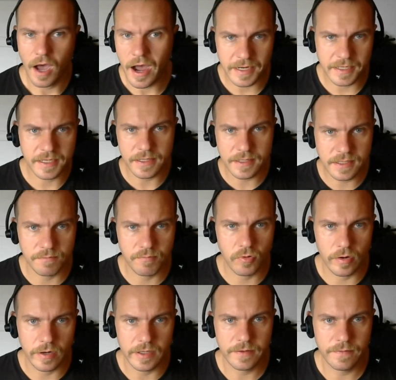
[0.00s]
IT
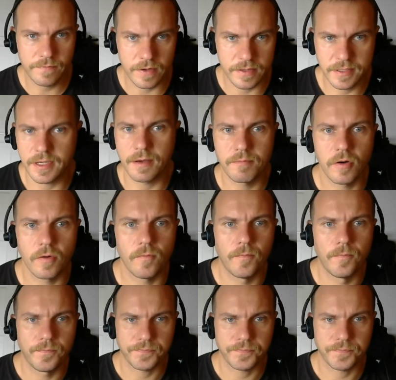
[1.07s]
support, for example,